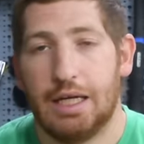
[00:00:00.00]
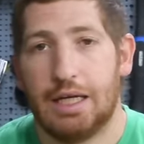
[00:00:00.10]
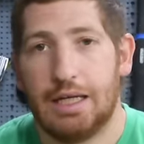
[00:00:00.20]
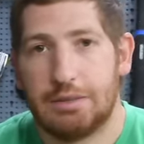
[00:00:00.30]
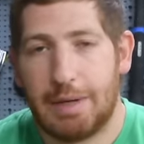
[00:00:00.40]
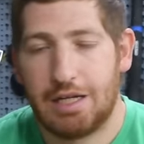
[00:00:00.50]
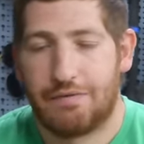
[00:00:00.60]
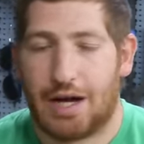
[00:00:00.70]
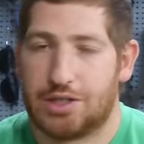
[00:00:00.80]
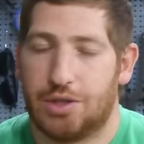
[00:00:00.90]
is
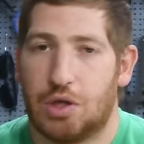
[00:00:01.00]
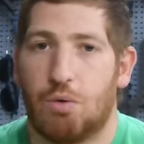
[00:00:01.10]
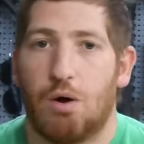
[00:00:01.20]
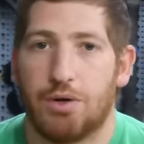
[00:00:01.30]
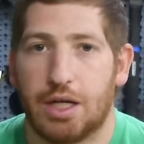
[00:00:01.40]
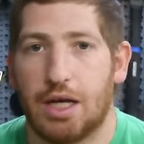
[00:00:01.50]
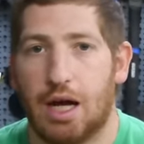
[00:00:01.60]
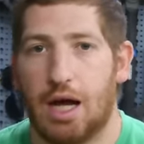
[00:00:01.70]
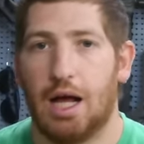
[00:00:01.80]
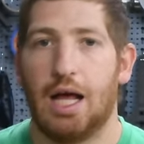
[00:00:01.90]
manufacturing quality.
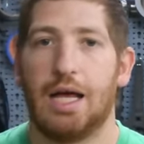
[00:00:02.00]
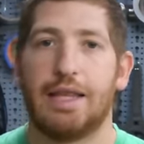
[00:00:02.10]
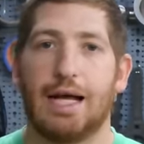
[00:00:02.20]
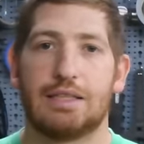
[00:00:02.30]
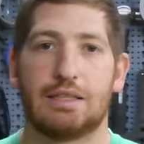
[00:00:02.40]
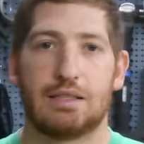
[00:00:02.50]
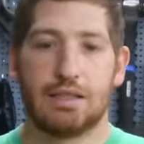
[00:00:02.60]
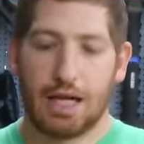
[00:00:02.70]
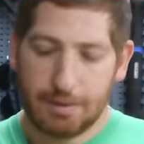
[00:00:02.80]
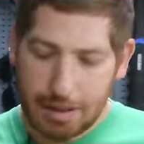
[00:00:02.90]
Uh, and that's
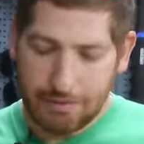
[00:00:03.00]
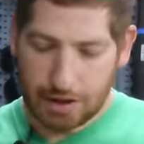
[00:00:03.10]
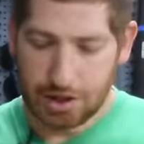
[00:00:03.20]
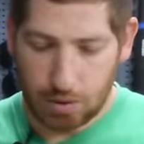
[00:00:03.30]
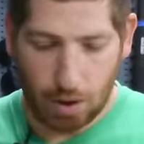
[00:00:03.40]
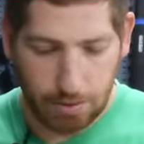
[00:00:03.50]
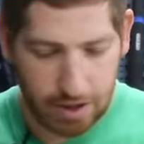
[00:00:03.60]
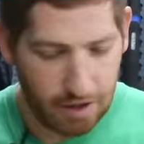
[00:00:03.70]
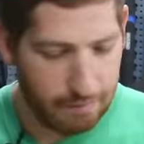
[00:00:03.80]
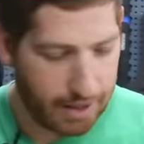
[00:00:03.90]
not the manufacturing
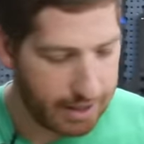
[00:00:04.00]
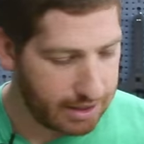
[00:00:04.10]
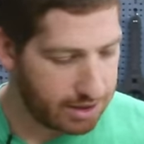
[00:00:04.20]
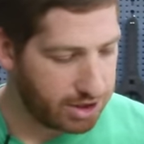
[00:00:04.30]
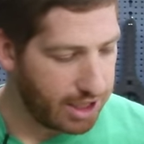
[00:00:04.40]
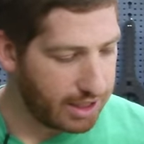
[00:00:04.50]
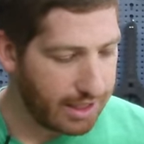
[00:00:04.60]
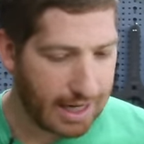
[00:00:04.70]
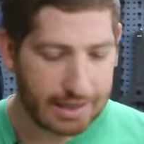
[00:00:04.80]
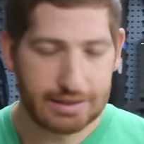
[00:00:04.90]
quality of my
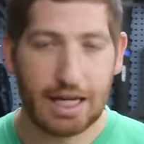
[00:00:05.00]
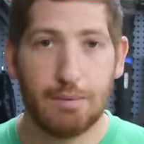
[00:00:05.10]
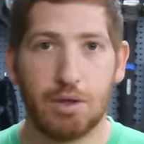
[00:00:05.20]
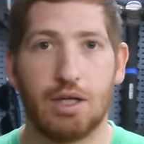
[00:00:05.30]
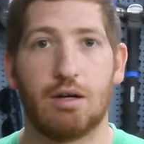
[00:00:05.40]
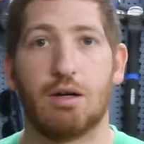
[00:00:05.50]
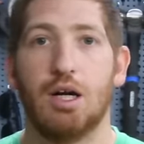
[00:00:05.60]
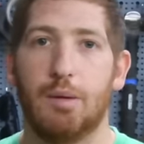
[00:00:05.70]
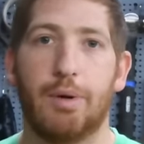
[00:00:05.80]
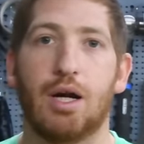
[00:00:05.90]
shaky ass table here,
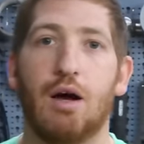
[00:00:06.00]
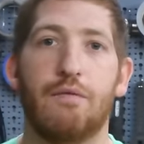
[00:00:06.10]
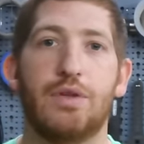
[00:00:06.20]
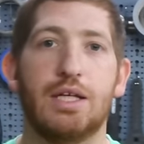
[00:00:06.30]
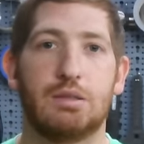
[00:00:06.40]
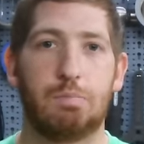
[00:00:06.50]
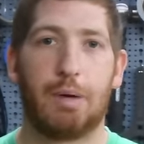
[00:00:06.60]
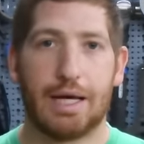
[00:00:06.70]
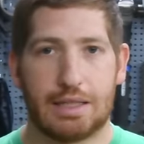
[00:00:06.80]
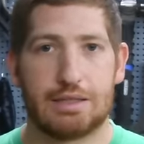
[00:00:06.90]
but of these
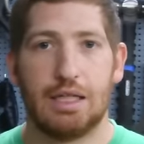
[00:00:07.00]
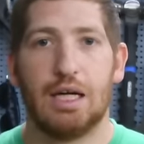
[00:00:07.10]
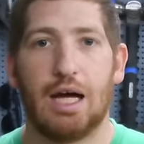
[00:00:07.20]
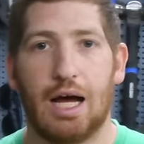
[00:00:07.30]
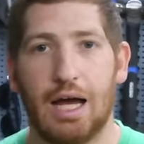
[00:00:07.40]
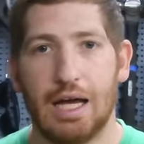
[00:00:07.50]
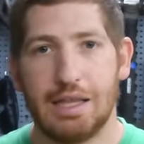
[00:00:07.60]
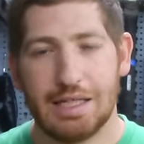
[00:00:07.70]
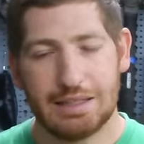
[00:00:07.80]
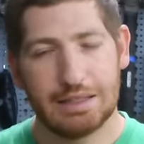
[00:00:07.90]
bikes. Uh,
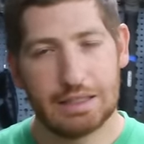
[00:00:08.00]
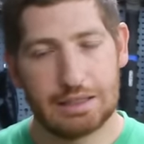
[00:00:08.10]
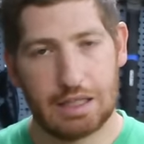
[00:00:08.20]
and this is a